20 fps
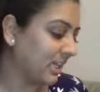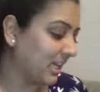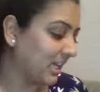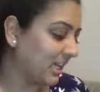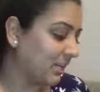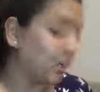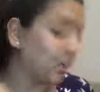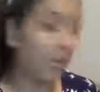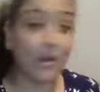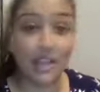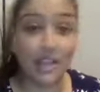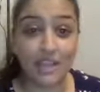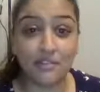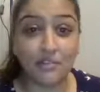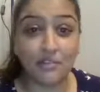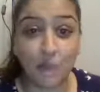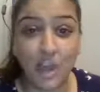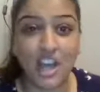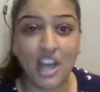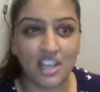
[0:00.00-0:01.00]
Well,
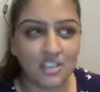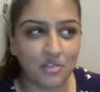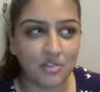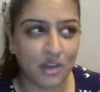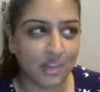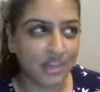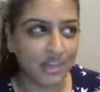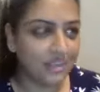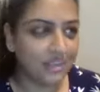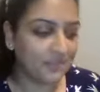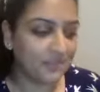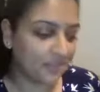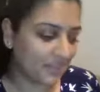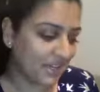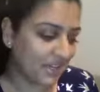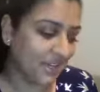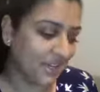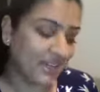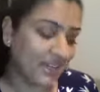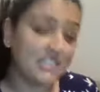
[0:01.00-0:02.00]
for us rather,
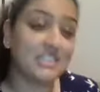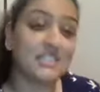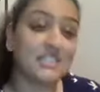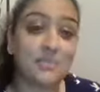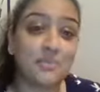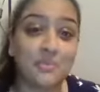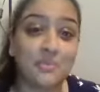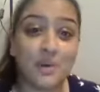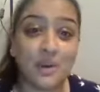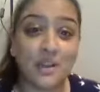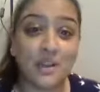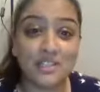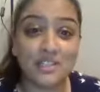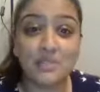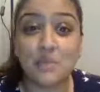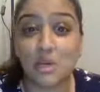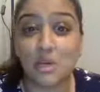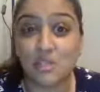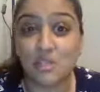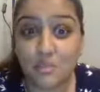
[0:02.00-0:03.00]
because it's a
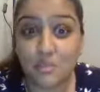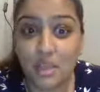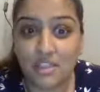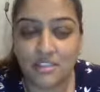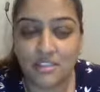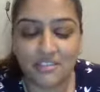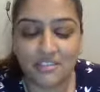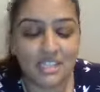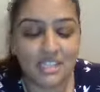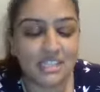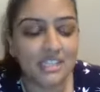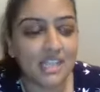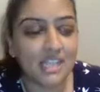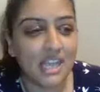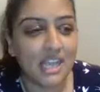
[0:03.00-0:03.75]
box for both of us.